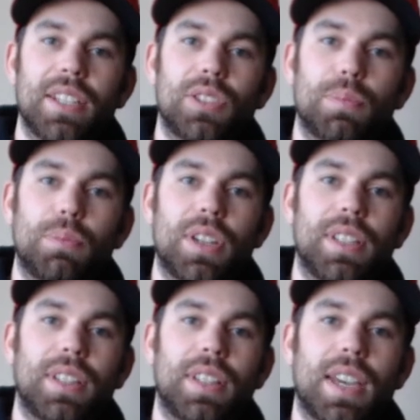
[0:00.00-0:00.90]

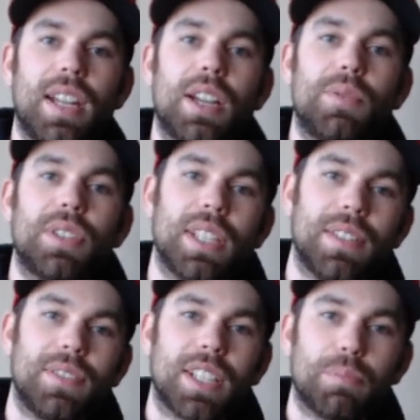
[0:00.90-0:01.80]
Sprint that I
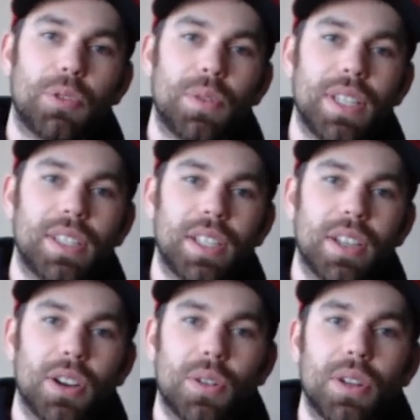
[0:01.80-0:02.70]
received a couple weeks
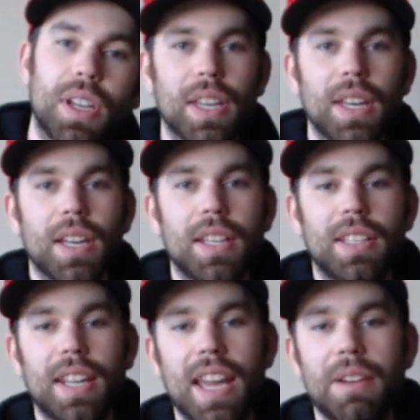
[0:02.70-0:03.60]
ago.
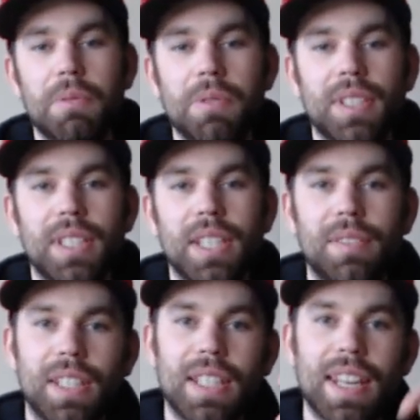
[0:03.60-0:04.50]
Today we
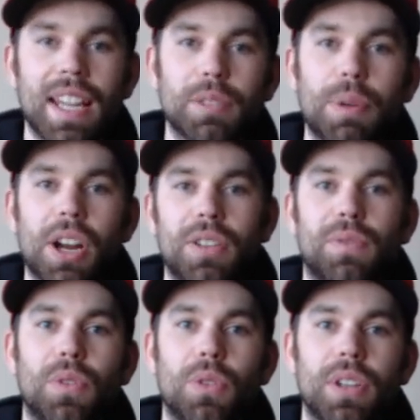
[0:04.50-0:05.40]
received the next part
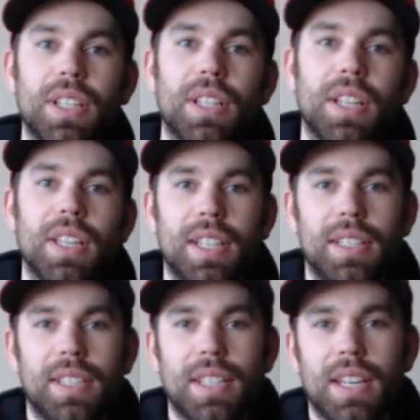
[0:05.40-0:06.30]
for it.
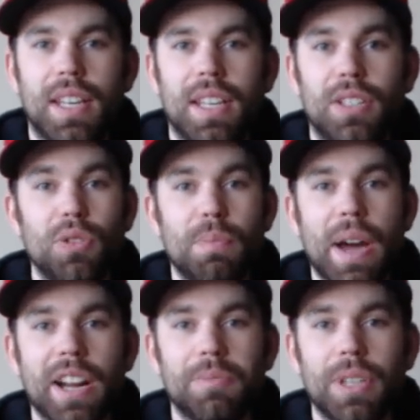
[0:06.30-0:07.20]
It's a new
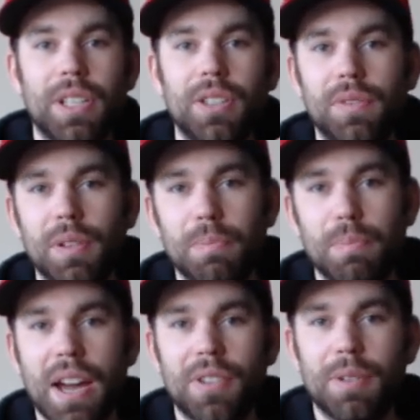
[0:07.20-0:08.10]
power meter from
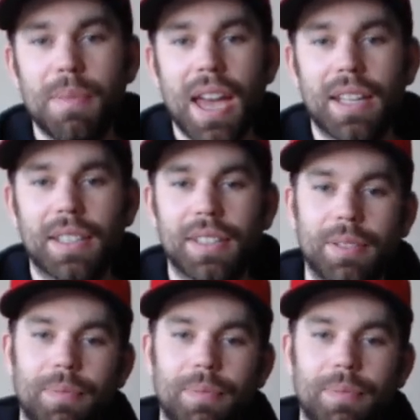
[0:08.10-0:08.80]
Power2Max.